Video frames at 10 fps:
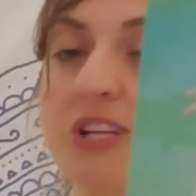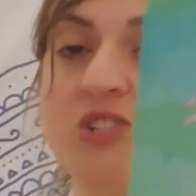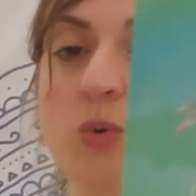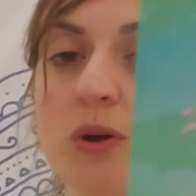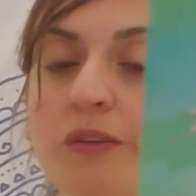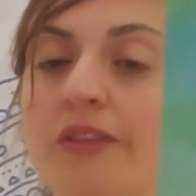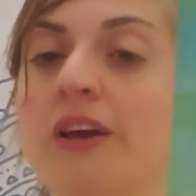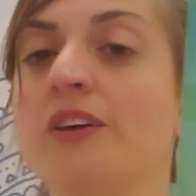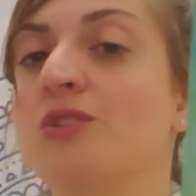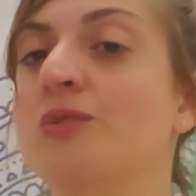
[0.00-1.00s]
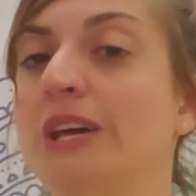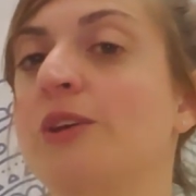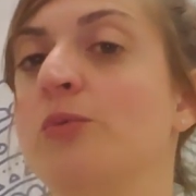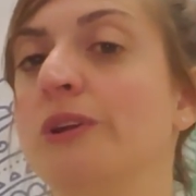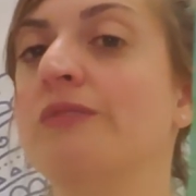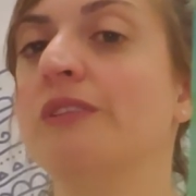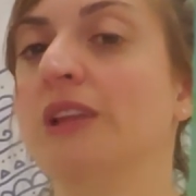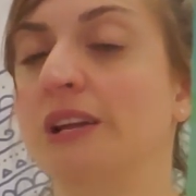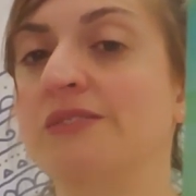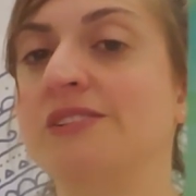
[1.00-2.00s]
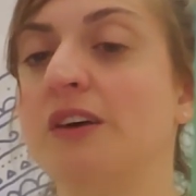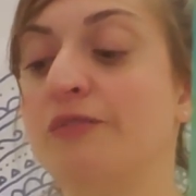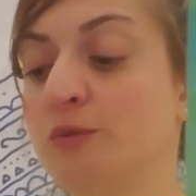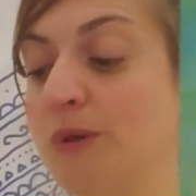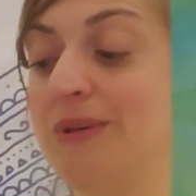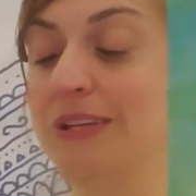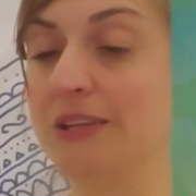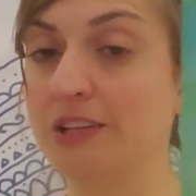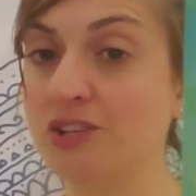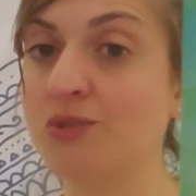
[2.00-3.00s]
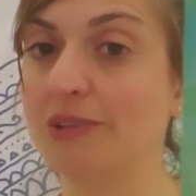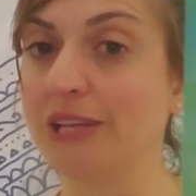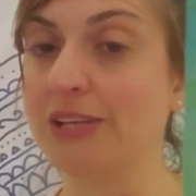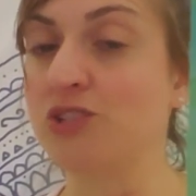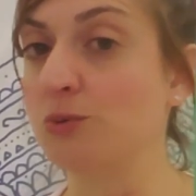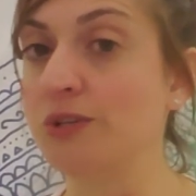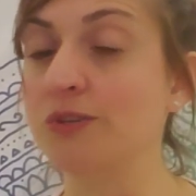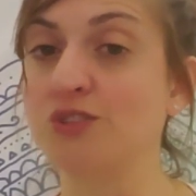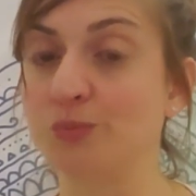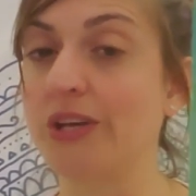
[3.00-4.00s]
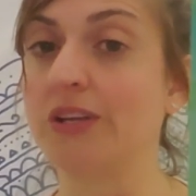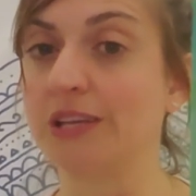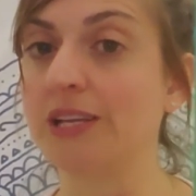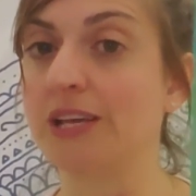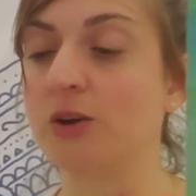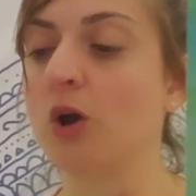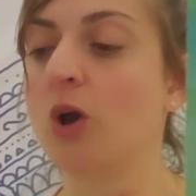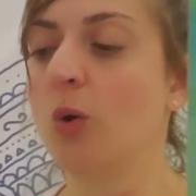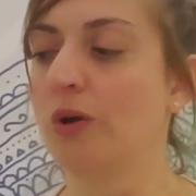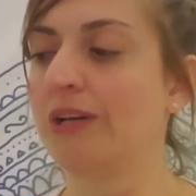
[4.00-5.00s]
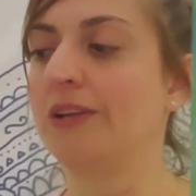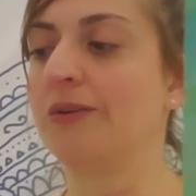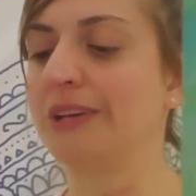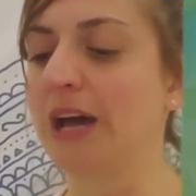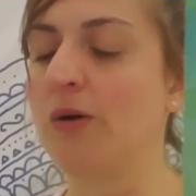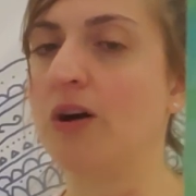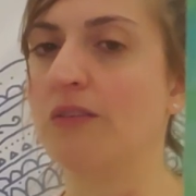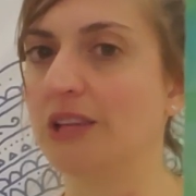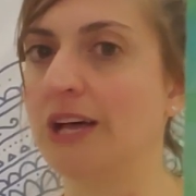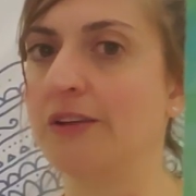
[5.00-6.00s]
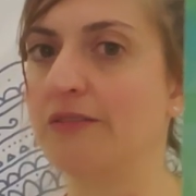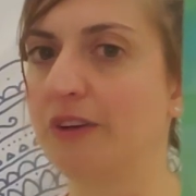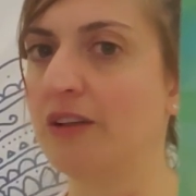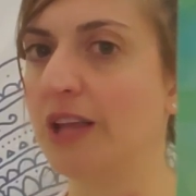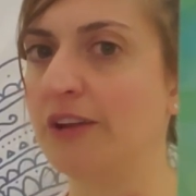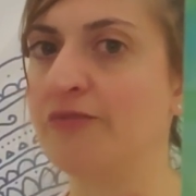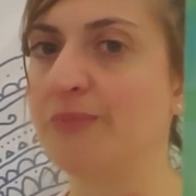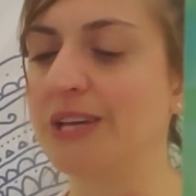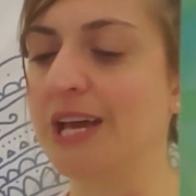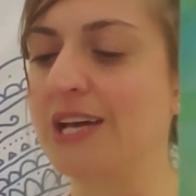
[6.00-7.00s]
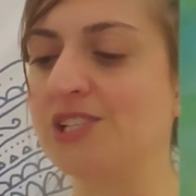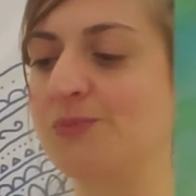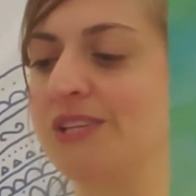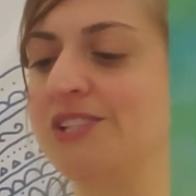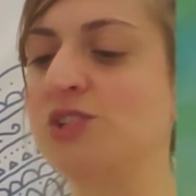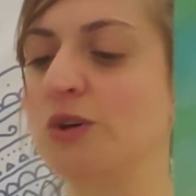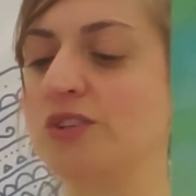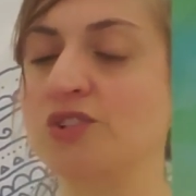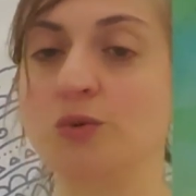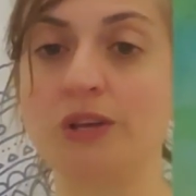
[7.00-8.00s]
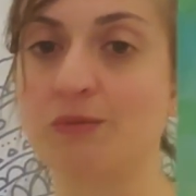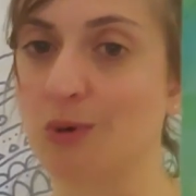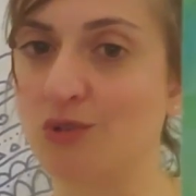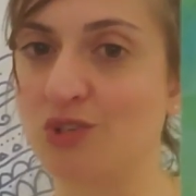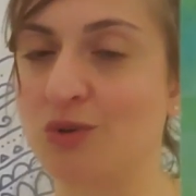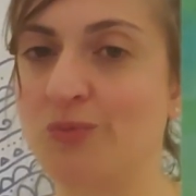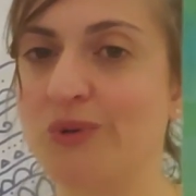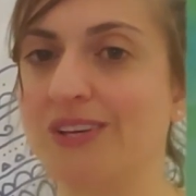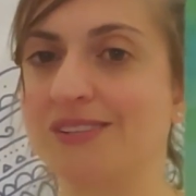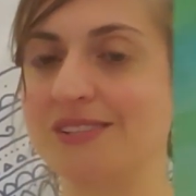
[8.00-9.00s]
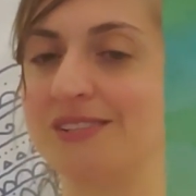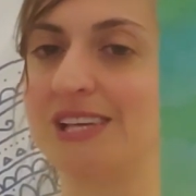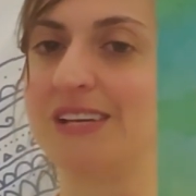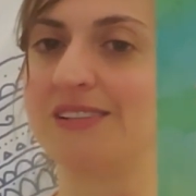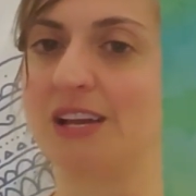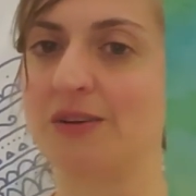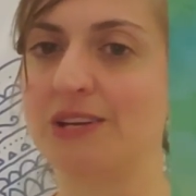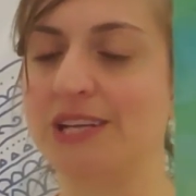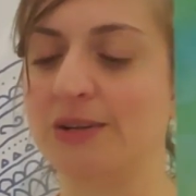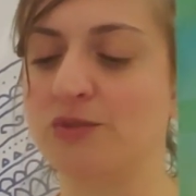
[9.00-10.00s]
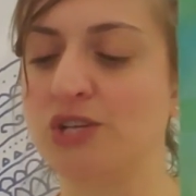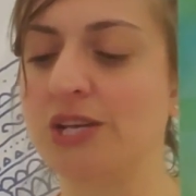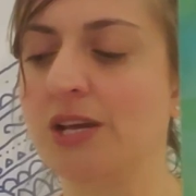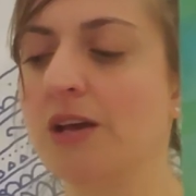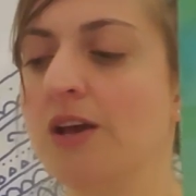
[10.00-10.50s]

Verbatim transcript: it's worth. You're getting rid of a lot of stuff. You may be literally doing your spring cleaning or clearing out a lot of BS, but this is also emotional because this is Cancerian energy.